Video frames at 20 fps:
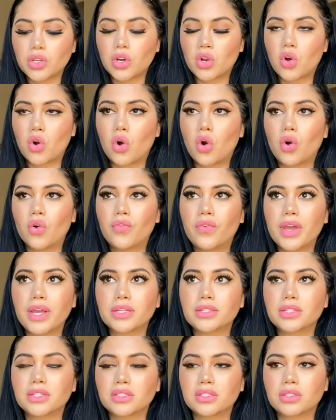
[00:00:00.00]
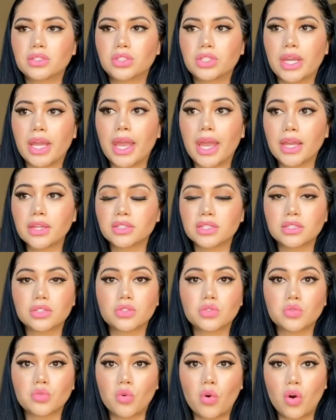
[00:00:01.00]
Your whole face is changed,
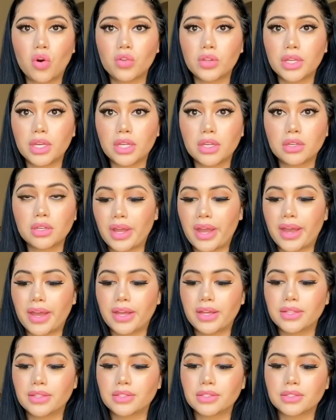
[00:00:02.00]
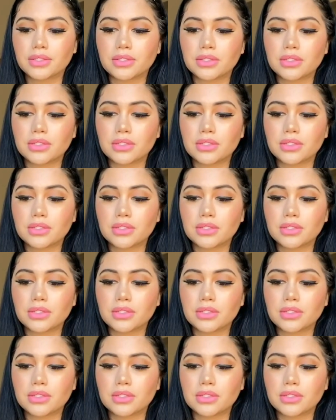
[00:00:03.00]
it's swollen, and